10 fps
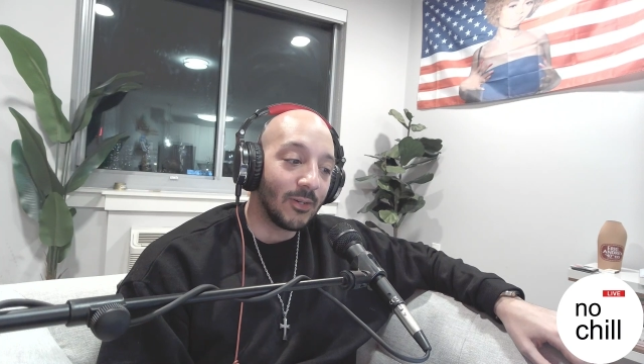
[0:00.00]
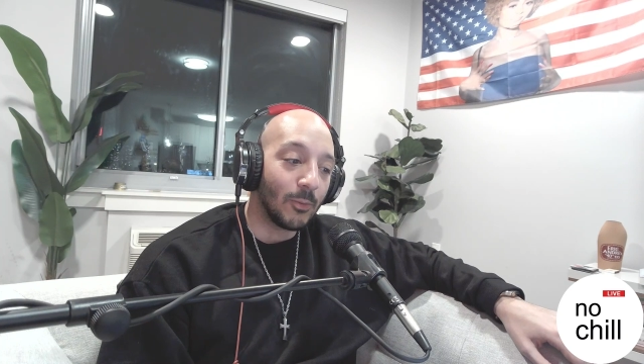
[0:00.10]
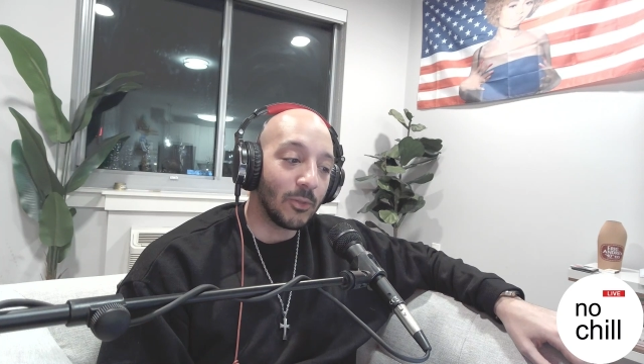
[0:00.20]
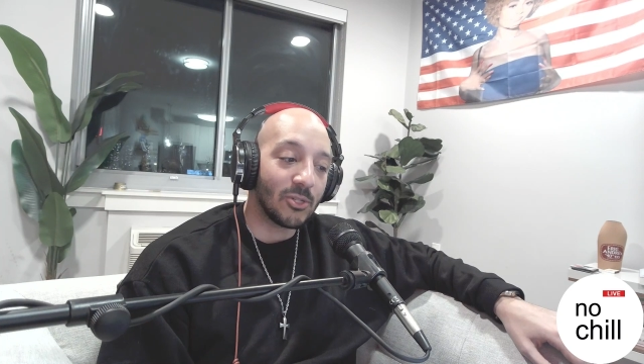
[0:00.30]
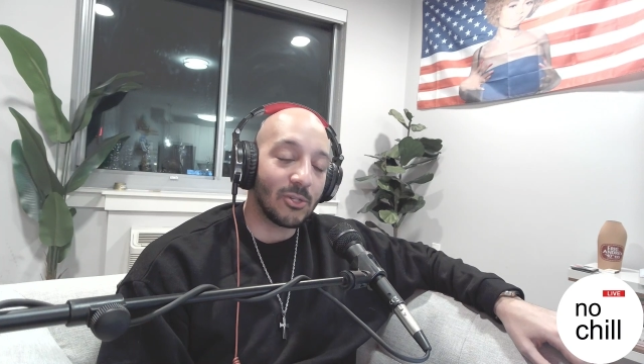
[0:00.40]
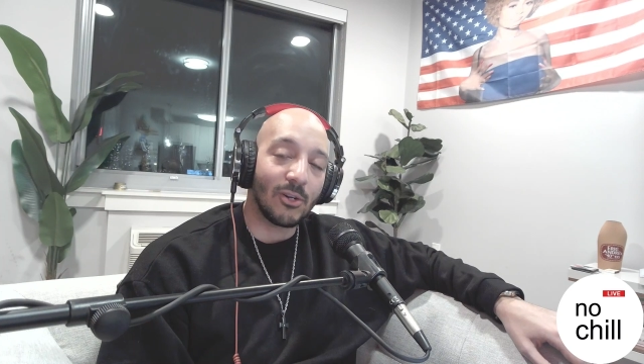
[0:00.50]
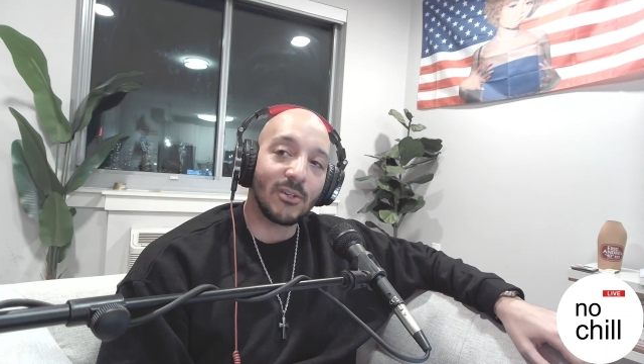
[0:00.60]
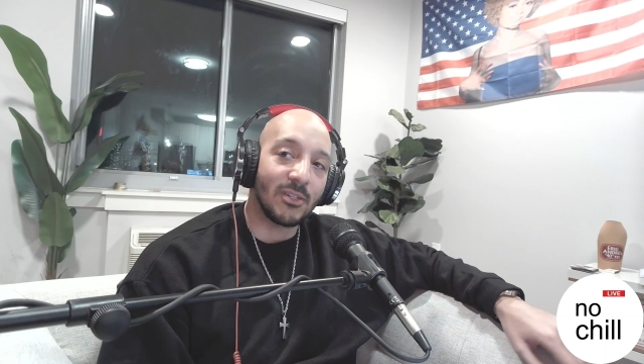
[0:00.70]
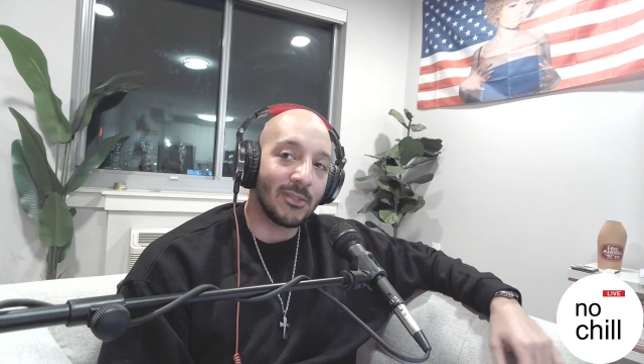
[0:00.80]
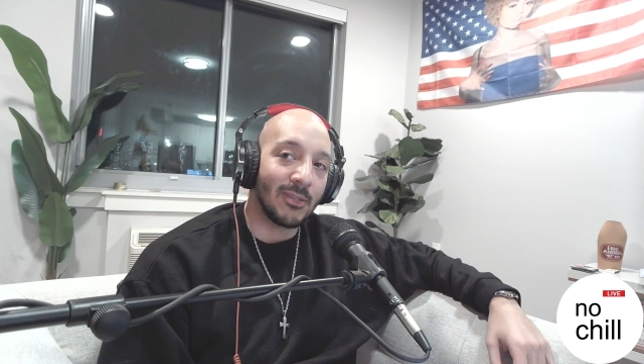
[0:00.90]
Which
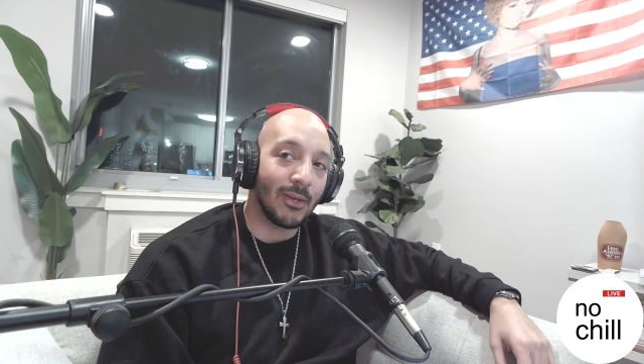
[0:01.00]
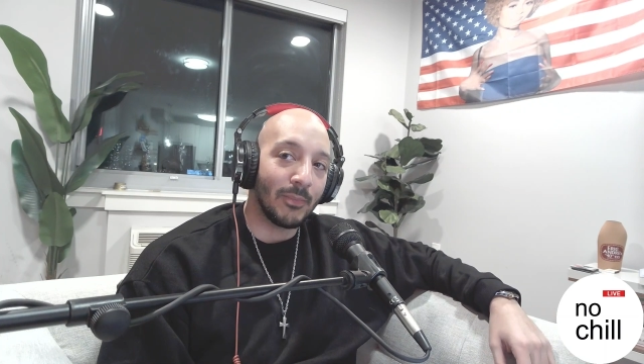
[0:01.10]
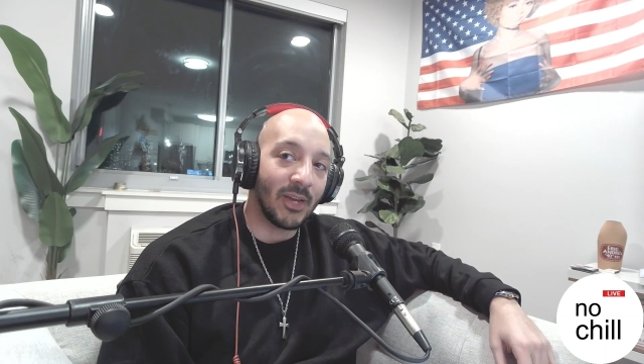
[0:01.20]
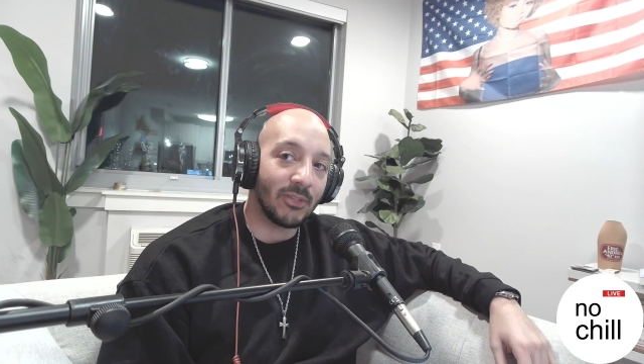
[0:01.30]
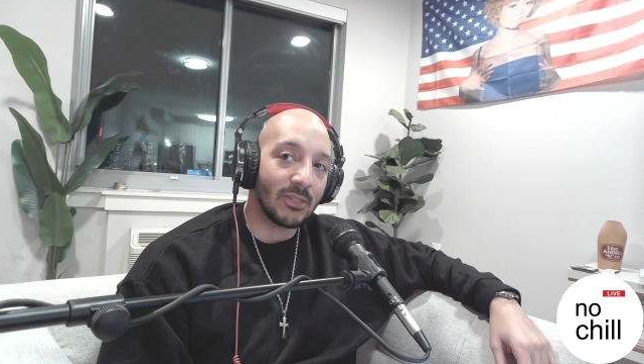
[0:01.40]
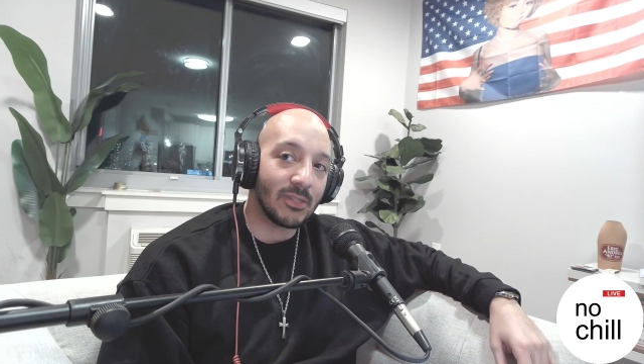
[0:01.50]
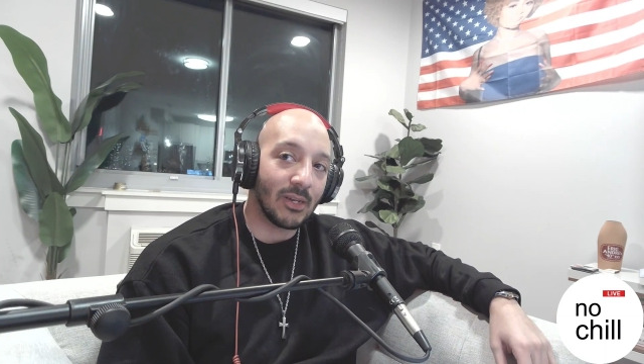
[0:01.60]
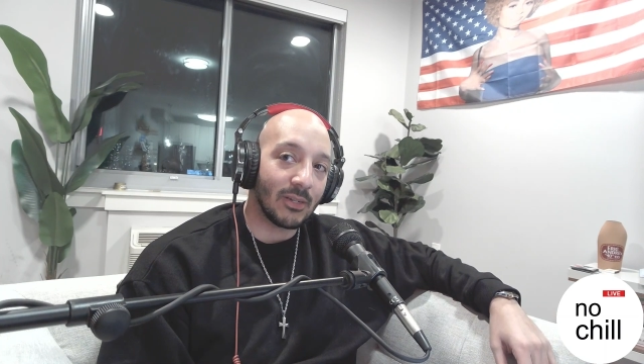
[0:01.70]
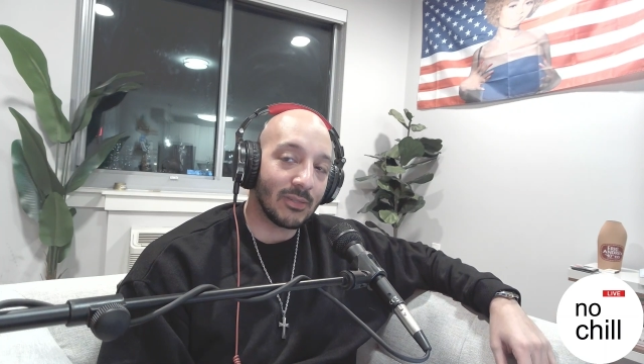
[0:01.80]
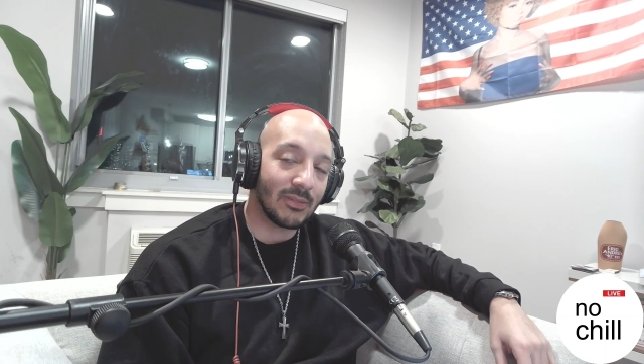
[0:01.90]
turned into them having
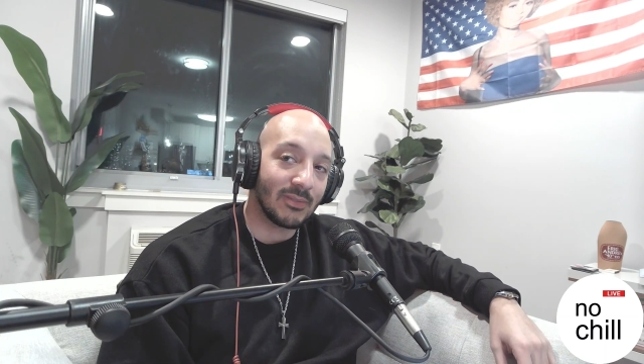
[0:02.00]
sex.